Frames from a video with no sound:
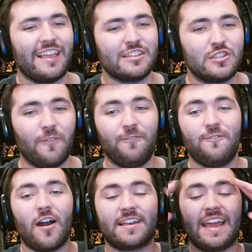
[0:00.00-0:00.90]
That's the
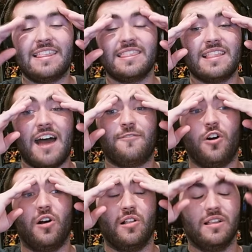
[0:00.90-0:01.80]
fucking
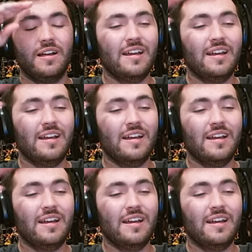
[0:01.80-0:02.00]
level!